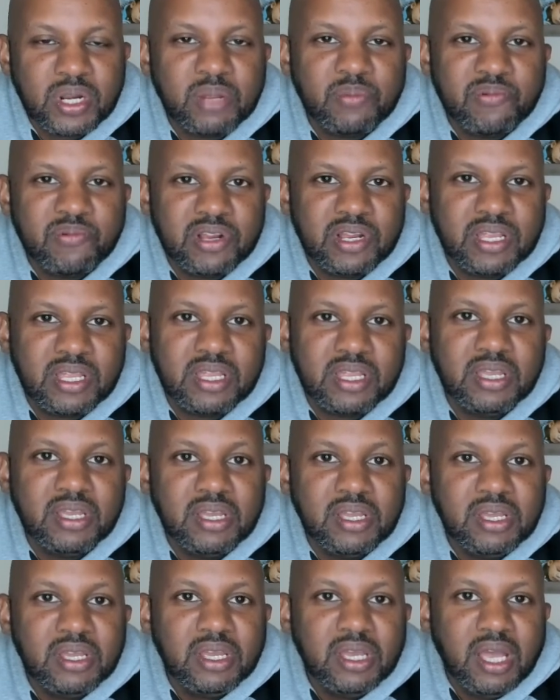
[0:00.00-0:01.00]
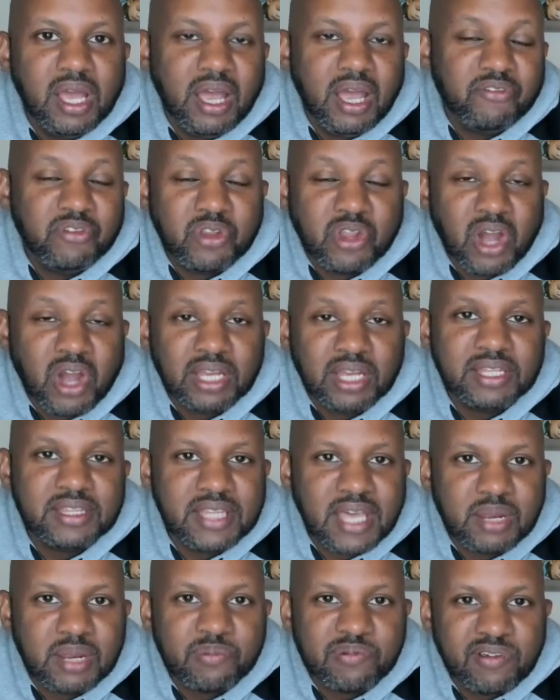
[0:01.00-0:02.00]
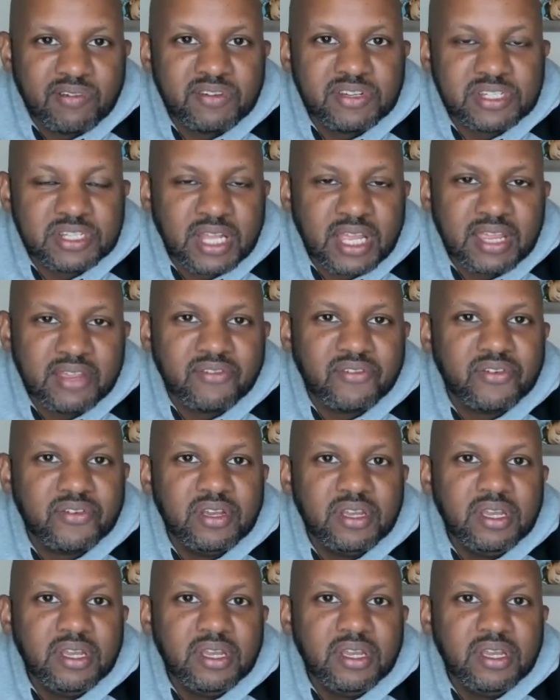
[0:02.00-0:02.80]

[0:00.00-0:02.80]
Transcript: a pretty, if you call it that, a privileged life.